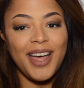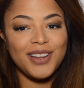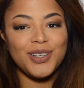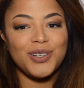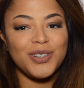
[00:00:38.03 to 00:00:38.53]

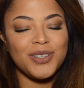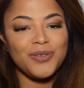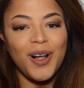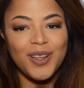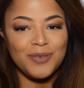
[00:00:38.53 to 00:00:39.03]
hello and
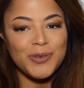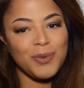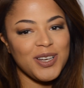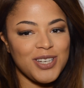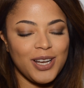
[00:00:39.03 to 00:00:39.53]
welcome to
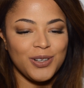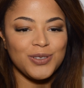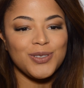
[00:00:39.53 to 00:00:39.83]
my channel